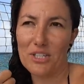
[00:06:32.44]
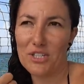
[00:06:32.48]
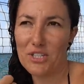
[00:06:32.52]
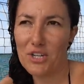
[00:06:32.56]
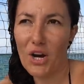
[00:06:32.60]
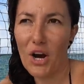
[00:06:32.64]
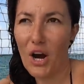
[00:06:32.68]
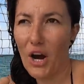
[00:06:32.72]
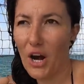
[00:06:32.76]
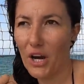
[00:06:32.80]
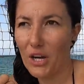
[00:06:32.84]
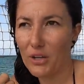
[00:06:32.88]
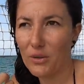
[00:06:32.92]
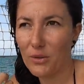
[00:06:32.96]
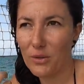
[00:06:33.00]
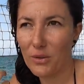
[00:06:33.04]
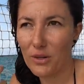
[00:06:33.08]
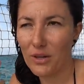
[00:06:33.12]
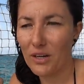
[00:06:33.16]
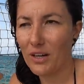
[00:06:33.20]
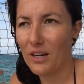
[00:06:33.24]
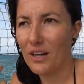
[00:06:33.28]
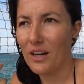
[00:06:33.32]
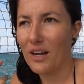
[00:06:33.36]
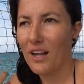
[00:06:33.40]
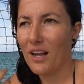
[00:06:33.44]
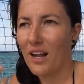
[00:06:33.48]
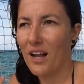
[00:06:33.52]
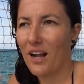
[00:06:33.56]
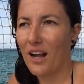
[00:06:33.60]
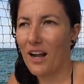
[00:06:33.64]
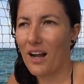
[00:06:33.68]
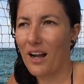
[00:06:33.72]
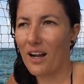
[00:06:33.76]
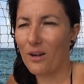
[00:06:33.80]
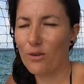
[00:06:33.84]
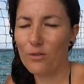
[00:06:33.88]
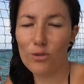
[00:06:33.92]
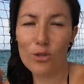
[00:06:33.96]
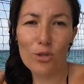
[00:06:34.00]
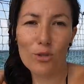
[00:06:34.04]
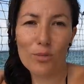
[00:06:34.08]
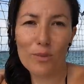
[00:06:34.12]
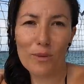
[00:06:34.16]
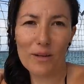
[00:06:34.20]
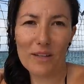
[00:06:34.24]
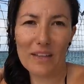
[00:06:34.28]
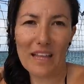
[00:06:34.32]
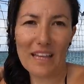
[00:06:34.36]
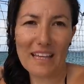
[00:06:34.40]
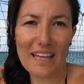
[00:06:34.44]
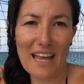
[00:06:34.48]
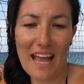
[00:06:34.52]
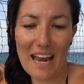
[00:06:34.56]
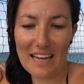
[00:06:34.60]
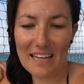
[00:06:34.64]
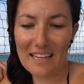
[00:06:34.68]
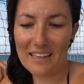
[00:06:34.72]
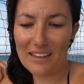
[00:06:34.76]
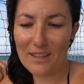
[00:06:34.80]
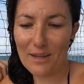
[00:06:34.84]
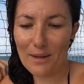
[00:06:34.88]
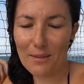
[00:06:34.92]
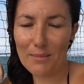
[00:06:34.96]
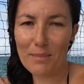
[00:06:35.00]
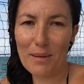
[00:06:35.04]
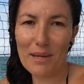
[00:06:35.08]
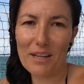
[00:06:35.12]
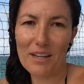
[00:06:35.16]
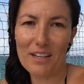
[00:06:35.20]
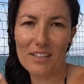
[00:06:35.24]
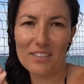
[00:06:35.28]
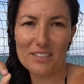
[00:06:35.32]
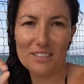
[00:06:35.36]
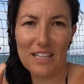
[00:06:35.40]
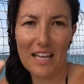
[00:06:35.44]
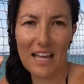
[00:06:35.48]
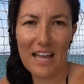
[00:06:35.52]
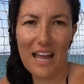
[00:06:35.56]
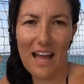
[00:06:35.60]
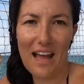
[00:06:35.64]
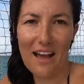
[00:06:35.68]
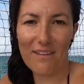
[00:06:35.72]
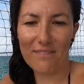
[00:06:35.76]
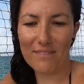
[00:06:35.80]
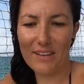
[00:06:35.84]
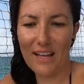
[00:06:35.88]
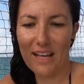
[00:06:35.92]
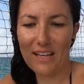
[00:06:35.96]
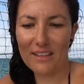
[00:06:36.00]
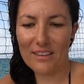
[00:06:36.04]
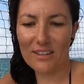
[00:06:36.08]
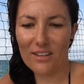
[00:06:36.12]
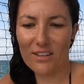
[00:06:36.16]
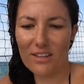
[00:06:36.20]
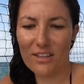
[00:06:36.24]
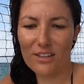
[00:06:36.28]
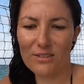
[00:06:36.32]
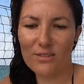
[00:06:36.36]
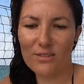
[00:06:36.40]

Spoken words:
shark or a grouper, they can't eat them because they have like the